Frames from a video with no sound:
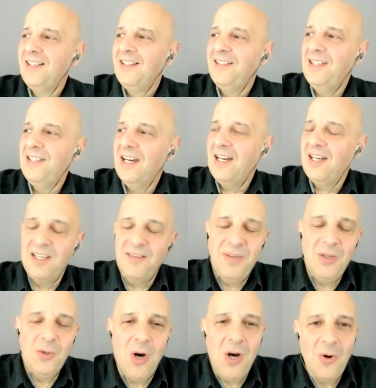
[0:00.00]
Doug,
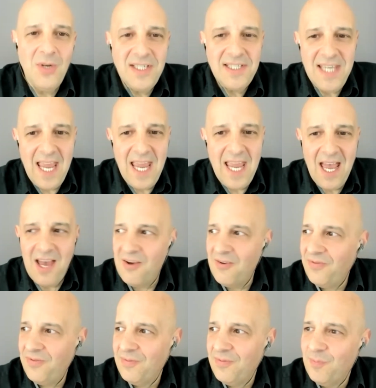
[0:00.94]
if you always
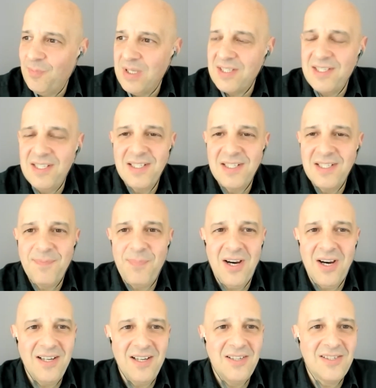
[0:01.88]
have business
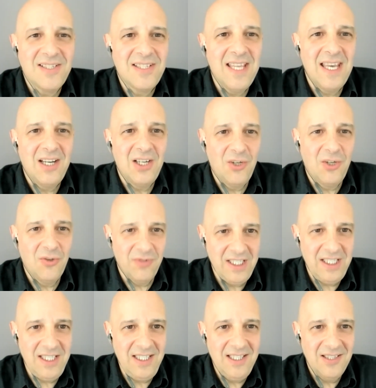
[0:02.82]
partners that
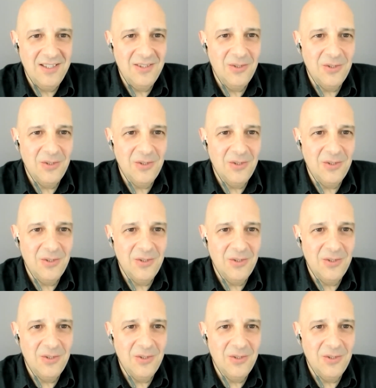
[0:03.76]
agree